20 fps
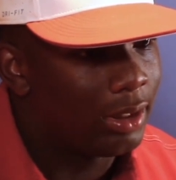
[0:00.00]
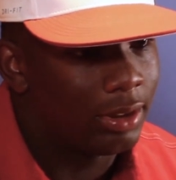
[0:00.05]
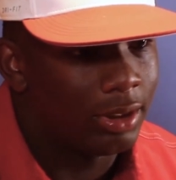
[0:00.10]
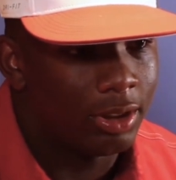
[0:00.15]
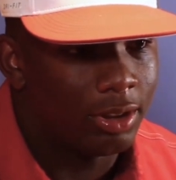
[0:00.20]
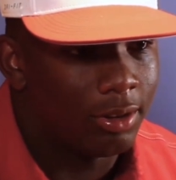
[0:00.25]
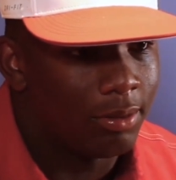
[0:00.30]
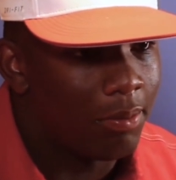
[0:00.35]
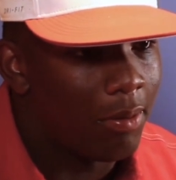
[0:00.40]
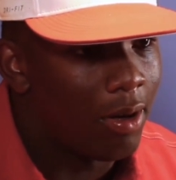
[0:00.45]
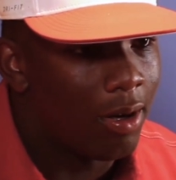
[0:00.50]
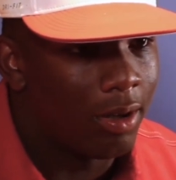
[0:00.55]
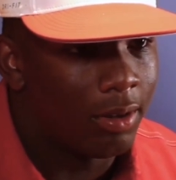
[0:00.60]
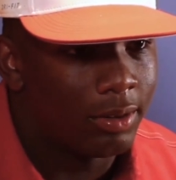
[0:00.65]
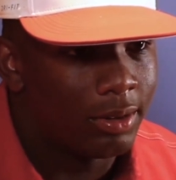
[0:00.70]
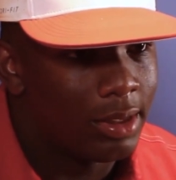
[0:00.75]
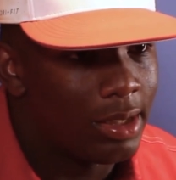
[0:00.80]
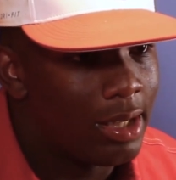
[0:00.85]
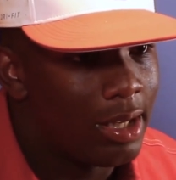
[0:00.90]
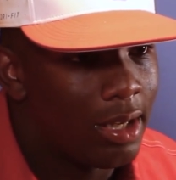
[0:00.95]
just
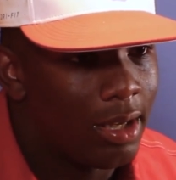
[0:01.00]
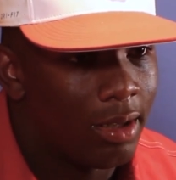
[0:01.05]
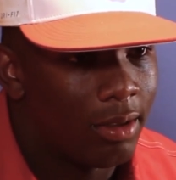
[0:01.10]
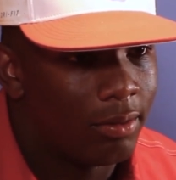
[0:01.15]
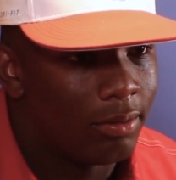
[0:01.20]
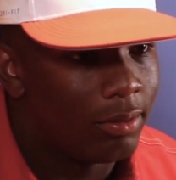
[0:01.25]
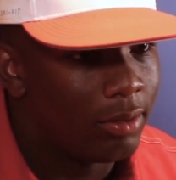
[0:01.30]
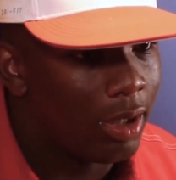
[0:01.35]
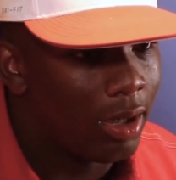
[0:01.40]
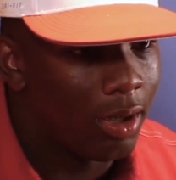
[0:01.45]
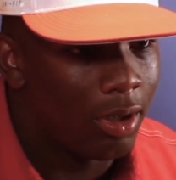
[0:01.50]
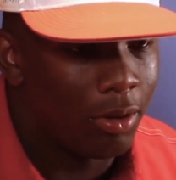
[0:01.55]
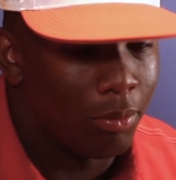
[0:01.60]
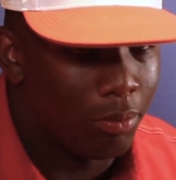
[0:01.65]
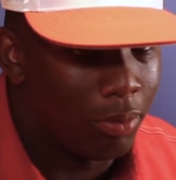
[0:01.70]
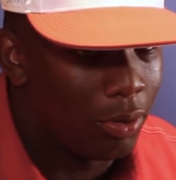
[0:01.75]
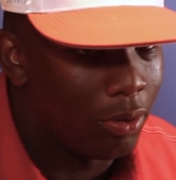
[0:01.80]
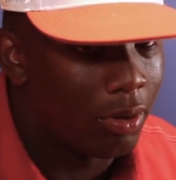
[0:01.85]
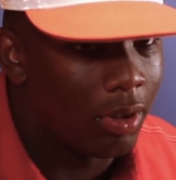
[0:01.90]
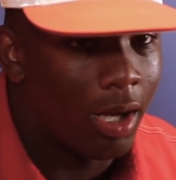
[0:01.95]
small town,
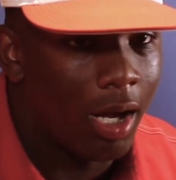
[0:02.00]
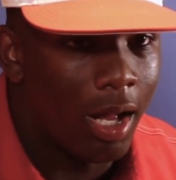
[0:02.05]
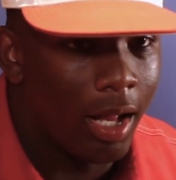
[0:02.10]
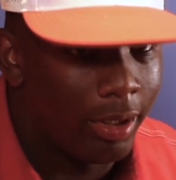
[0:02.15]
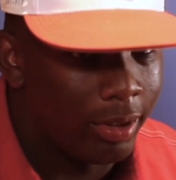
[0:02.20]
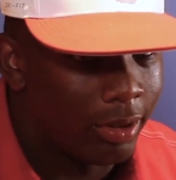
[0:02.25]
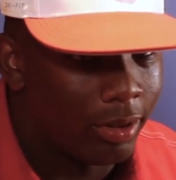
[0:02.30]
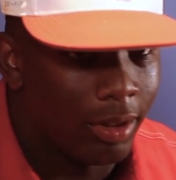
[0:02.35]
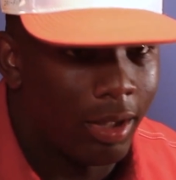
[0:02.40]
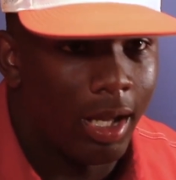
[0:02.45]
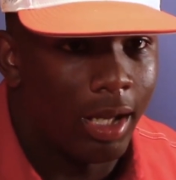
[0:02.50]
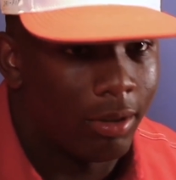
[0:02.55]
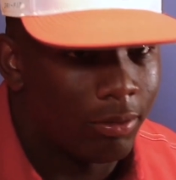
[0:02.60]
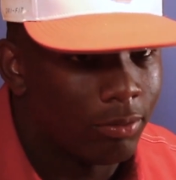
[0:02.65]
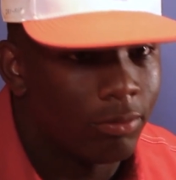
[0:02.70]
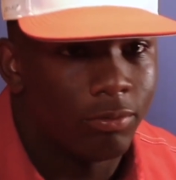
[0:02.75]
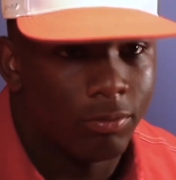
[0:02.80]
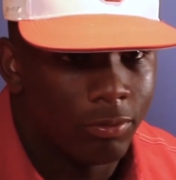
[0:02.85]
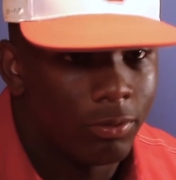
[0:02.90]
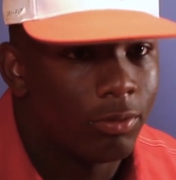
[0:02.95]
dirt, blue collar, like,
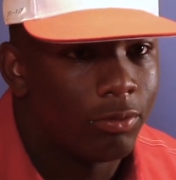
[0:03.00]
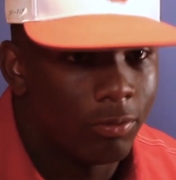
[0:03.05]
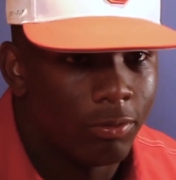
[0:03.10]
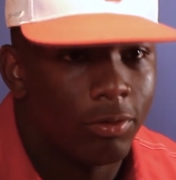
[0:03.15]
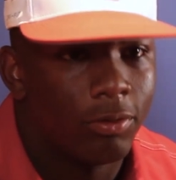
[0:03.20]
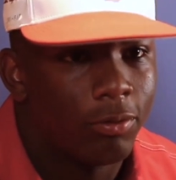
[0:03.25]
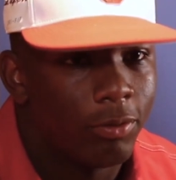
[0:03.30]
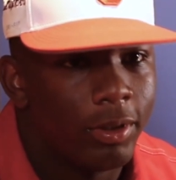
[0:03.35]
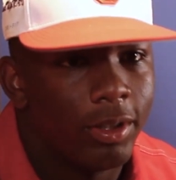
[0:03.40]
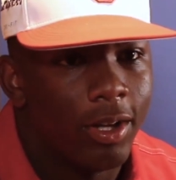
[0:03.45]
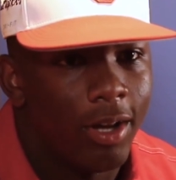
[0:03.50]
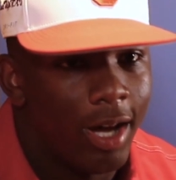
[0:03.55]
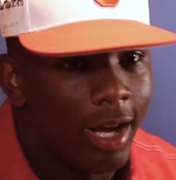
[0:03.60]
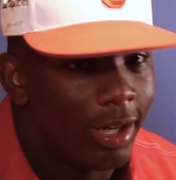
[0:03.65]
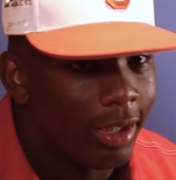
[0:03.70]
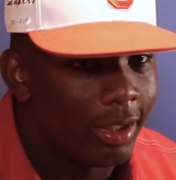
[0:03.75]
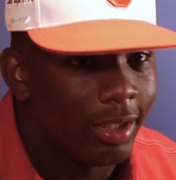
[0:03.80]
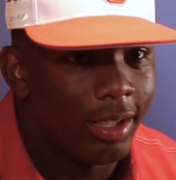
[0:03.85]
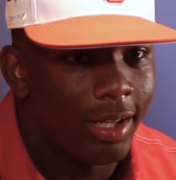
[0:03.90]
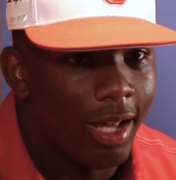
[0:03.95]
we know how
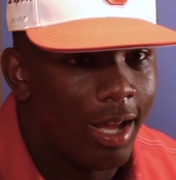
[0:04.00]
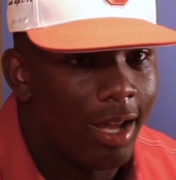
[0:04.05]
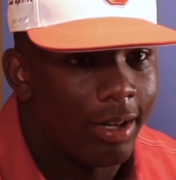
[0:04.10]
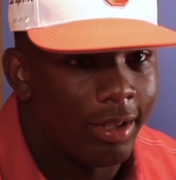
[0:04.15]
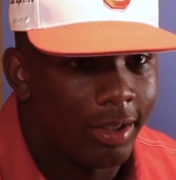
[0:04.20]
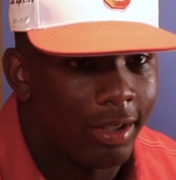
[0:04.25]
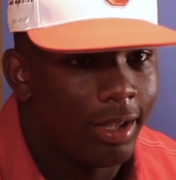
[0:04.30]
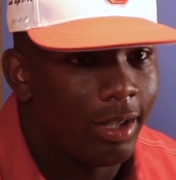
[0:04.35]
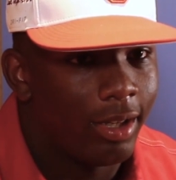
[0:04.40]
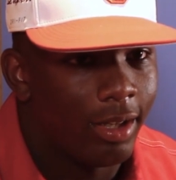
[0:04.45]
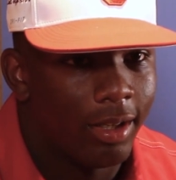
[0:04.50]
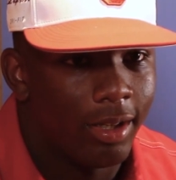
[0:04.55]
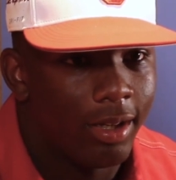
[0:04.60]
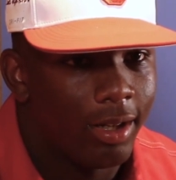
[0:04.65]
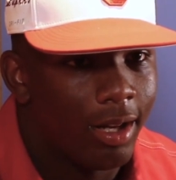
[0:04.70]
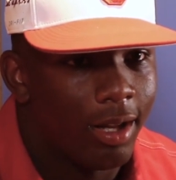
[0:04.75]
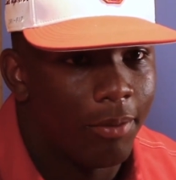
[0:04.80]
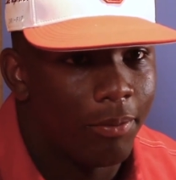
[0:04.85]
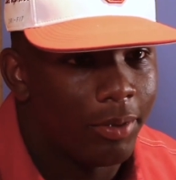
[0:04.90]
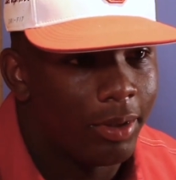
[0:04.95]
to get down and get it.
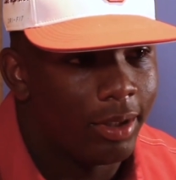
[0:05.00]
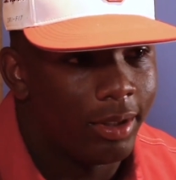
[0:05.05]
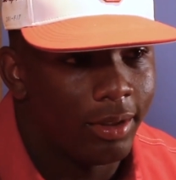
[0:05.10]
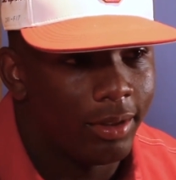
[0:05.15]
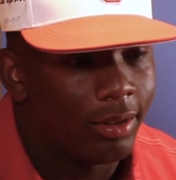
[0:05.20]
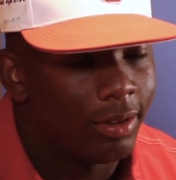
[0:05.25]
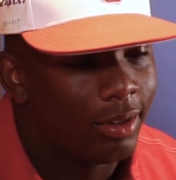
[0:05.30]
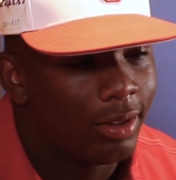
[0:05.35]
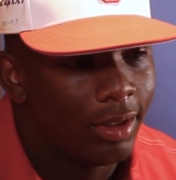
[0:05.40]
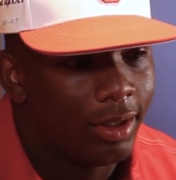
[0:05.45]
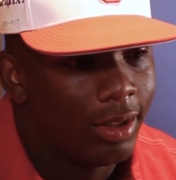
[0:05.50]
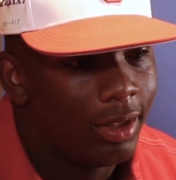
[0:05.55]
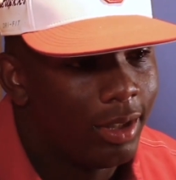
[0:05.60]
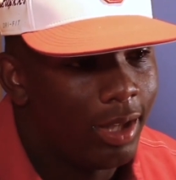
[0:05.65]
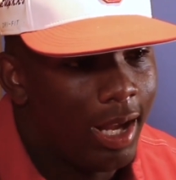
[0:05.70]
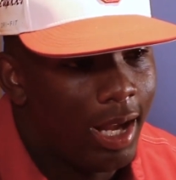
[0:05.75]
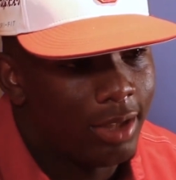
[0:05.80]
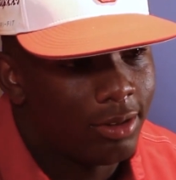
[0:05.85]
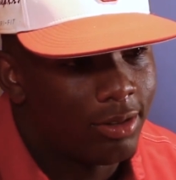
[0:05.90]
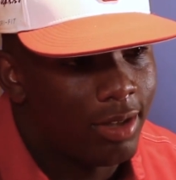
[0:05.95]
And I mean,
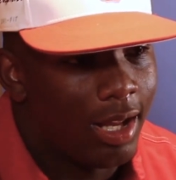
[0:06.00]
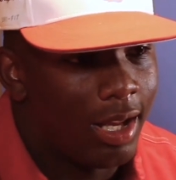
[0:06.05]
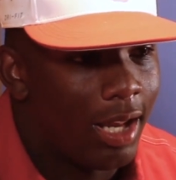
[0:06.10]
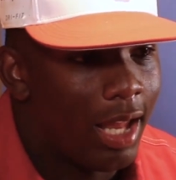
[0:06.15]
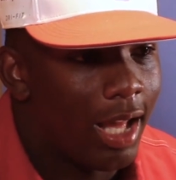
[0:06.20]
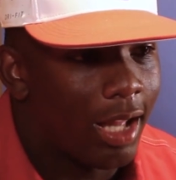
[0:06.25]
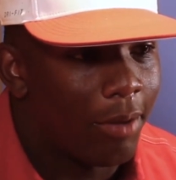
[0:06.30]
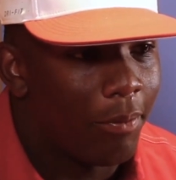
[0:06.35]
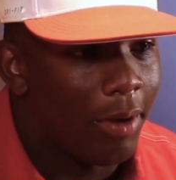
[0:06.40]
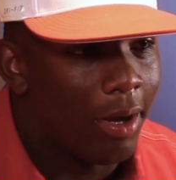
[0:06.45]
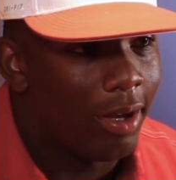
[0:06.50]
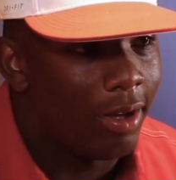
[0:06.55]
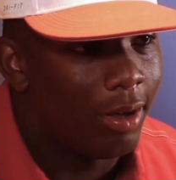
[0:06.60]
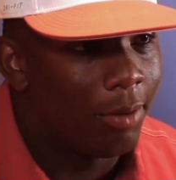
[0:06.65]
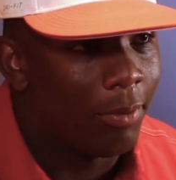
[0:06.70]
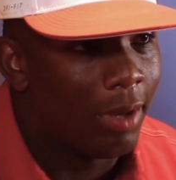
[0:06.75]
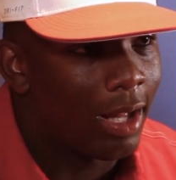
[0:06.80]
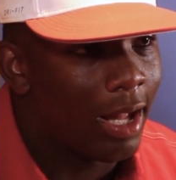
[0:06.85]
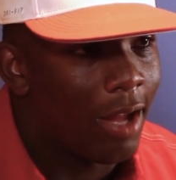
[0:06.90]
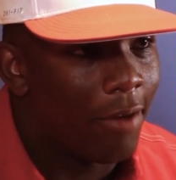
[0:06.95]
that's what I like about
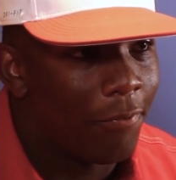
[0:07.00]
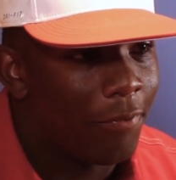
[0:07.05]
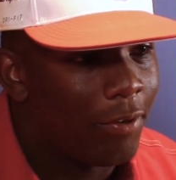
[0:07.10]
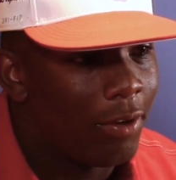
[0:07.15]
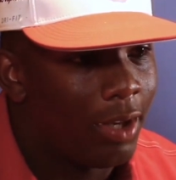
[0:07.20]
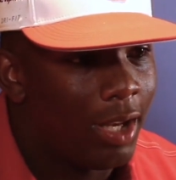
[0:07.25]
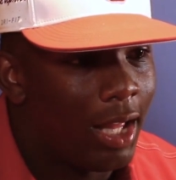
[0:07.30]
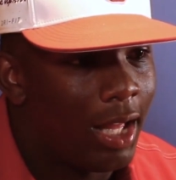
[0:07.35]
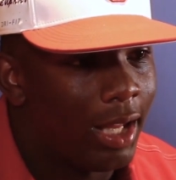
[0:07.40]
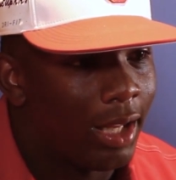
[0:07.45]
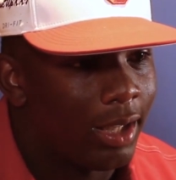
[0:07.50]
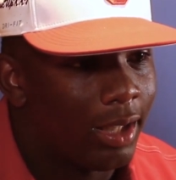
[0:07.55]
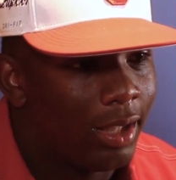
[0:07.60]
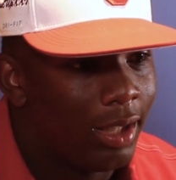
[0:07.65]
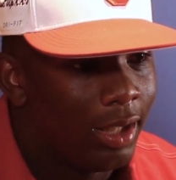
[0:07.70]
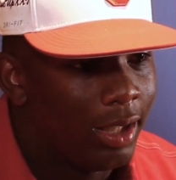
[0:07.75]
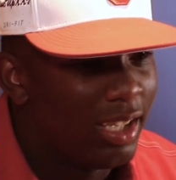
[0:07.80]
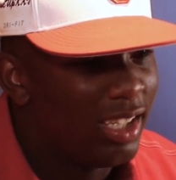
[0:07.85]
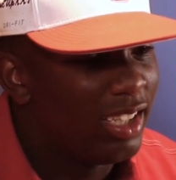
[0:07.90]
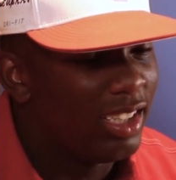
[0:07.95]
him. Like, I feel like
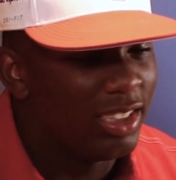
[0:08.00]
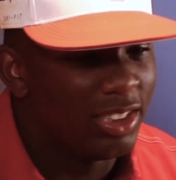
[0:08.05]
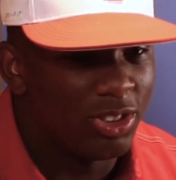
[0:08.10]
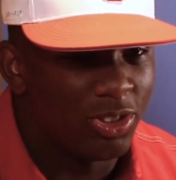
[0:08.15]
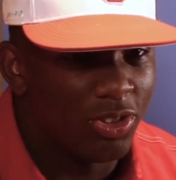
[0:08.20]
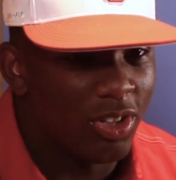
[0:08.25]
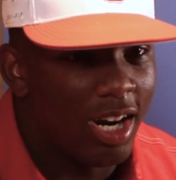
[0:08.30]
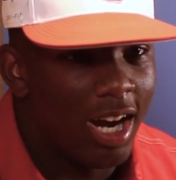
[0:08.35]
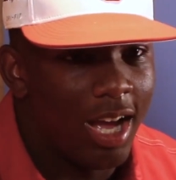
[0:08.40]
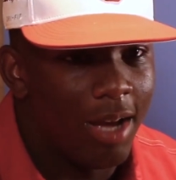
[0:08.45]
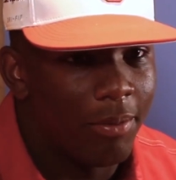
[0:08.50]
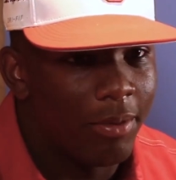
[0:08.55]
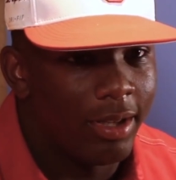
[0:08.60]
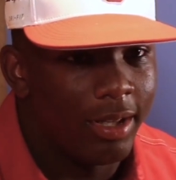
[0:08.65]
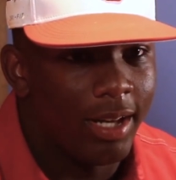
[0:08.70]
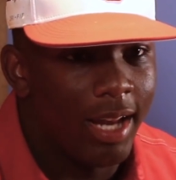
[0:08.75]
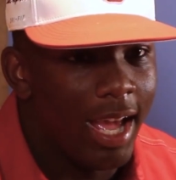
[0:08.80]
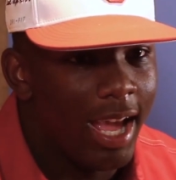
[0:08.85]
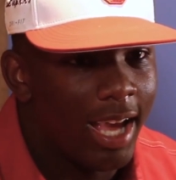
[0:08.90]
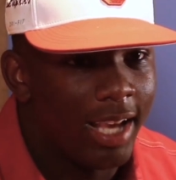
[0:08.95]
he's grimy,
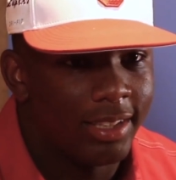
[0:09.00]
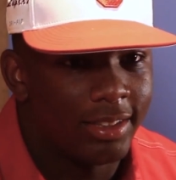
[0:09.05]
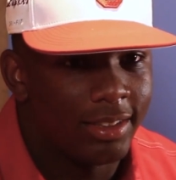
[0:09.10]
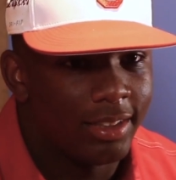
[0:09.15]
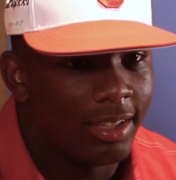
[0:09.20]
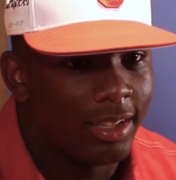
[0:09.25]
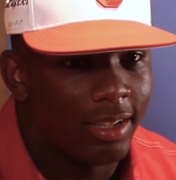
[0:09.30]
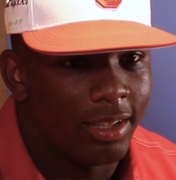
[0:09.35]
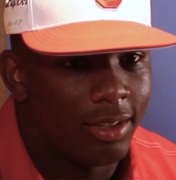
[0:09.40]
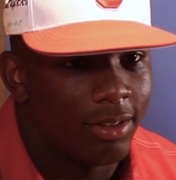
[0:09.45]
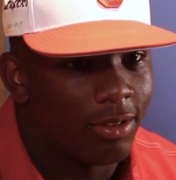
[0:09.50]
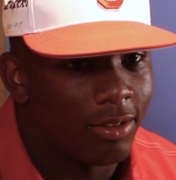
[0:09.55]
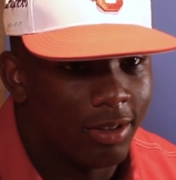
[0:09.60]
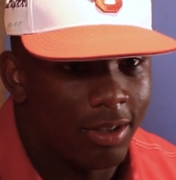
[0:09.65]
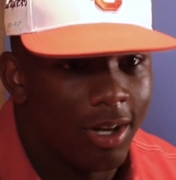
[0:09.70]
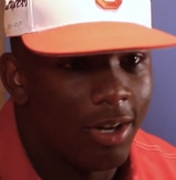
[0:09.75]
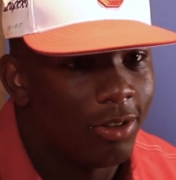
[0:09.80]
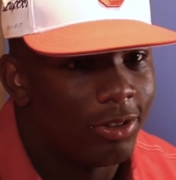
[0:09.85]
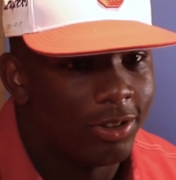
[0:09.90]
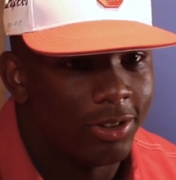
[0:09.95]
nasty, and he'll
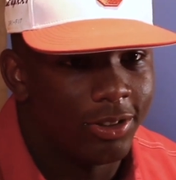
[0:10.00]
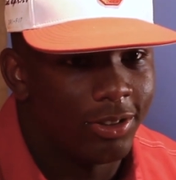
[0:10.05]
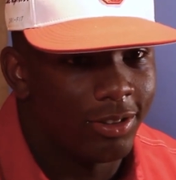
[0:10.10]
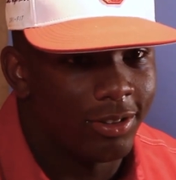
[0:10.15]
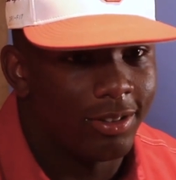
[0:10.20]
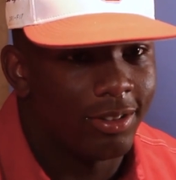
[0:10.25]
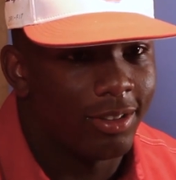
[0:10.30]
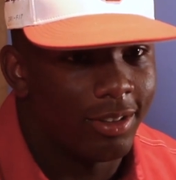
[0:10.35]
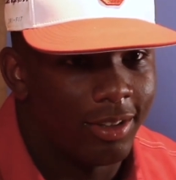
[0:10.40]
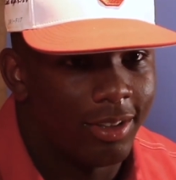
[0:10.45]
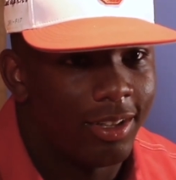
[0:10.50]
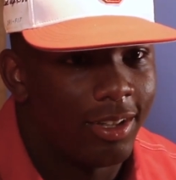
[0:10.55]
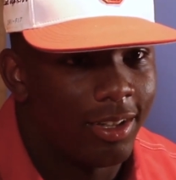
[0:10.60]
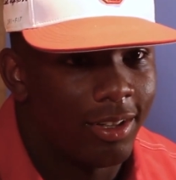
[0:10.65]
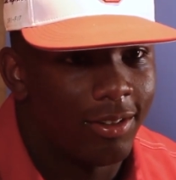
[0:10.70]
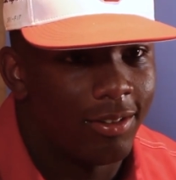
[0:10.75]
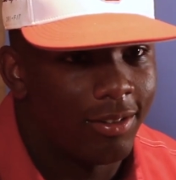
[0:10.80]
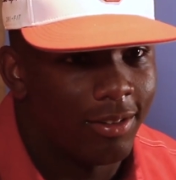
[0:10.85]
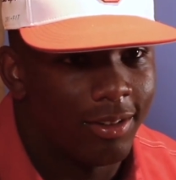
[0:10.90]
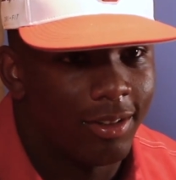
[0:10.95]
coach you, you
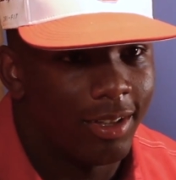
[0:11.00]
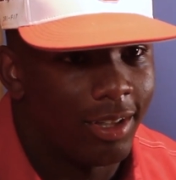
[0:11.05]
know.